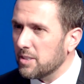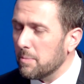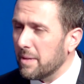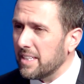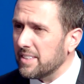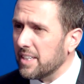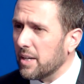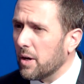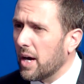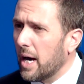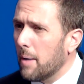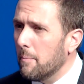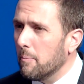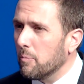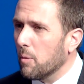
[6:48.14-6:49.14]
amazing.
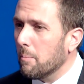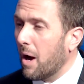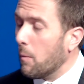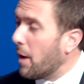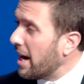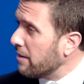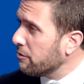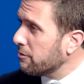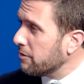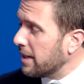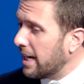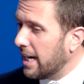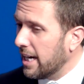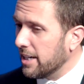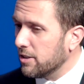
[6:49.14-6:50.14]
My wife
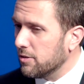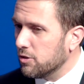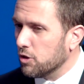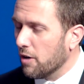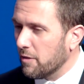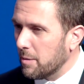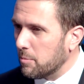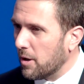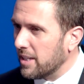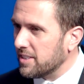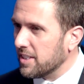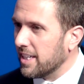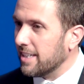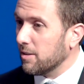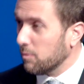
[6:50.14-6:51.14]
drove an
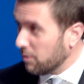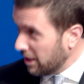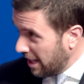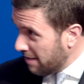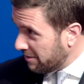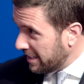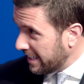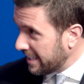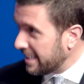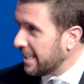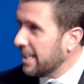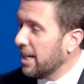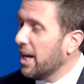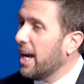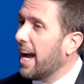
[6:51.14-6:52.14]
Impreza, loved it.
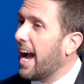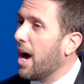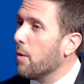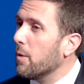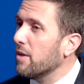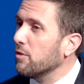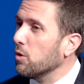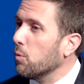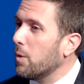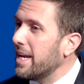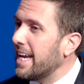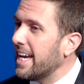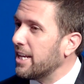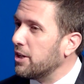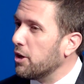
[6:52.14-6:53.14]
However, we
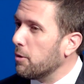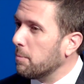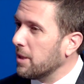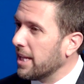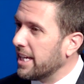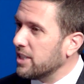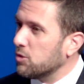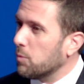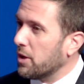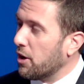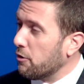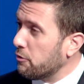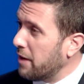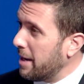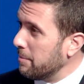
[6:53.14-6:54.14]
had no place when
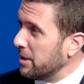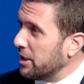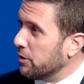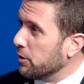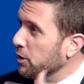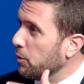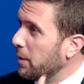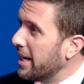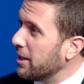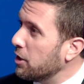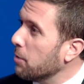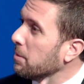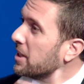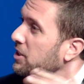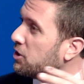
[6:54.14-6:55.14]
our family grew. We had
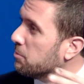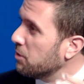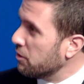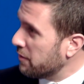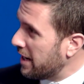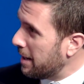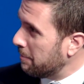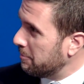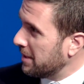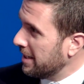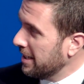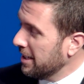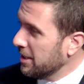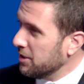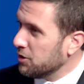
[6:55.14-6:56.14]
no place to move up.
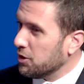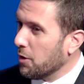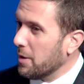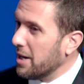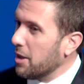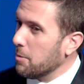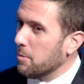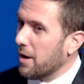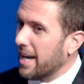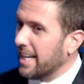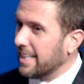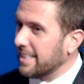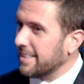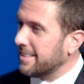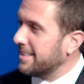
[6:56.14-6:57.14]
So another
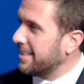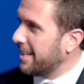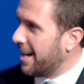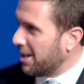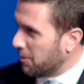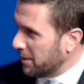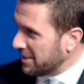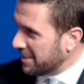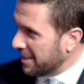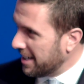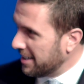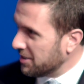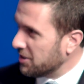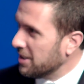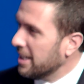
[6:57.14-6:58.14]
brand conquested
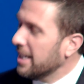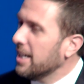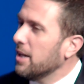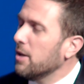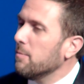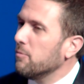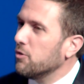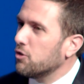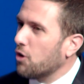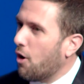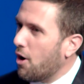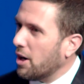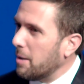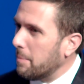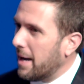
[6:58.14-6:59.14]
us.
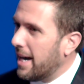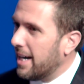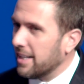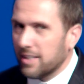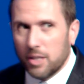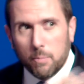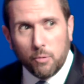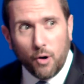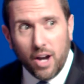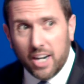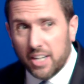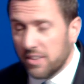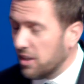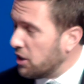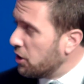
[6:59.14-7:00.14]
Talk about the
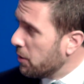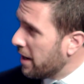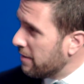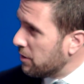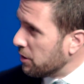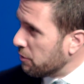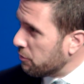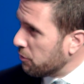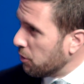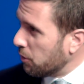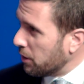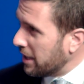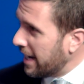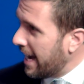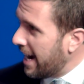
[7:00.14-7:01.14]
product that you have on the
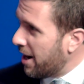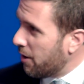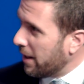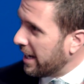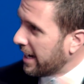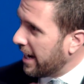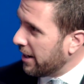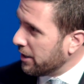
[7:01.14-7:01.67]
floor now and how